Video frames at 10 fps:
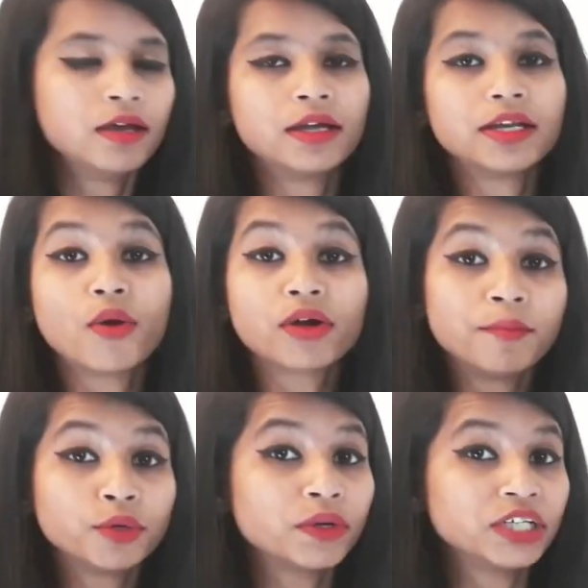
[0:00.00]
Now
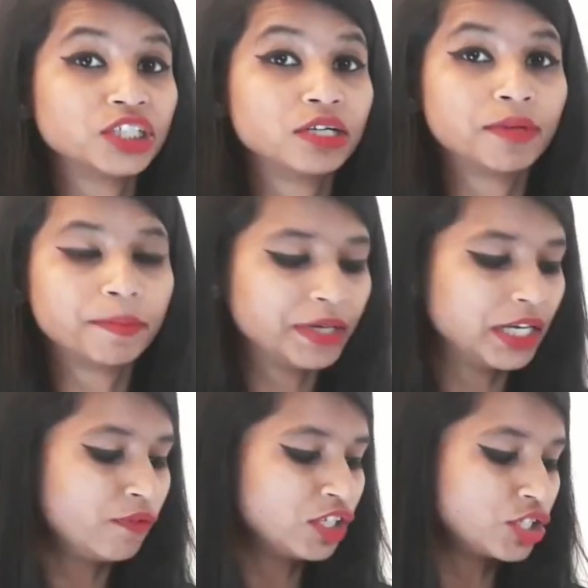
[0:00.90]
come to question number
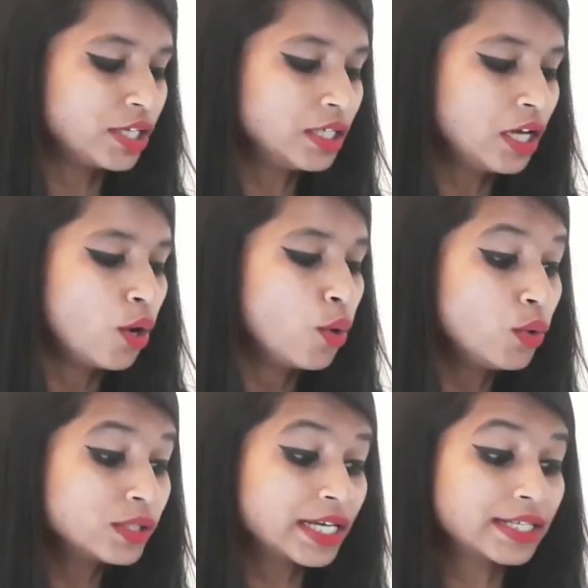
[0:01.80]
B, which is,
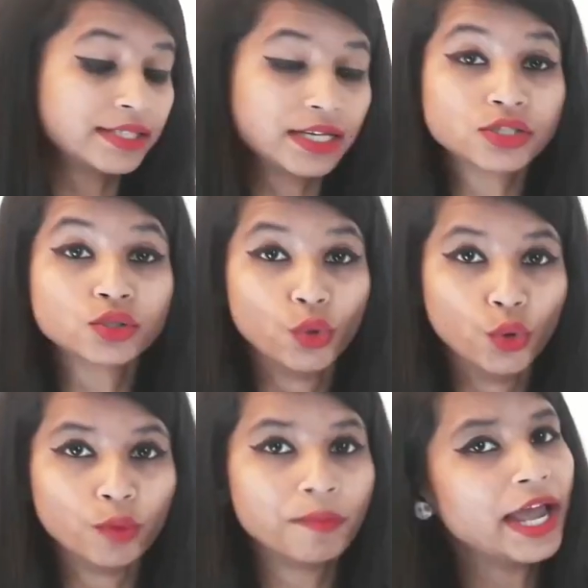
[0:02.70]
who says this to
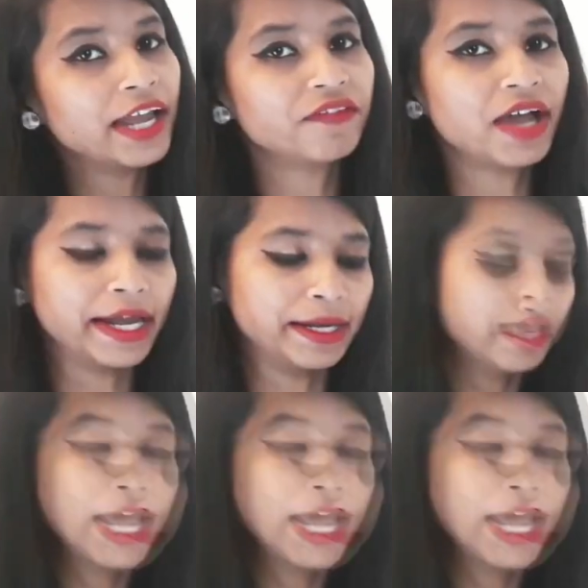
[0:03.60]
whom and why?